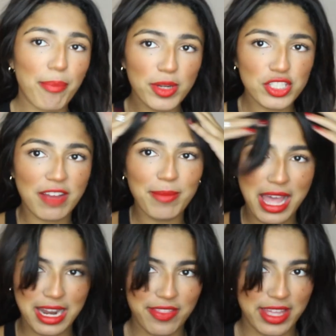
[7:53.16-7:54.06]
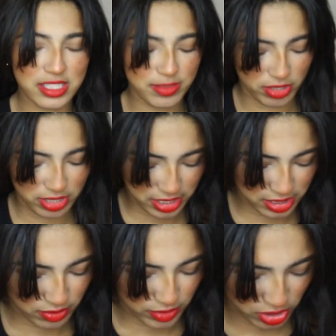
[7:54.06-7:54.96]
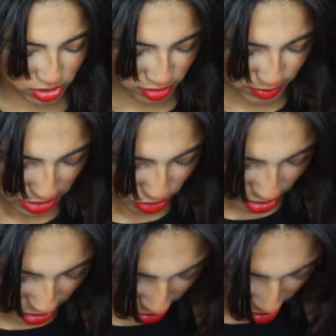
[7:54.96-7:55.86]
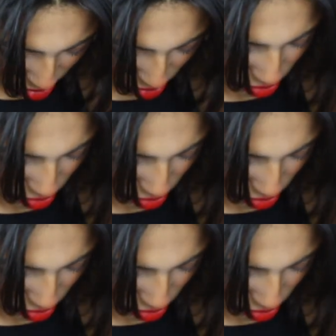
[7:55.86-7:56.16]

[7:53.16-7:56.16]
I probably just have my hair like this to be honest, which is just blow dried.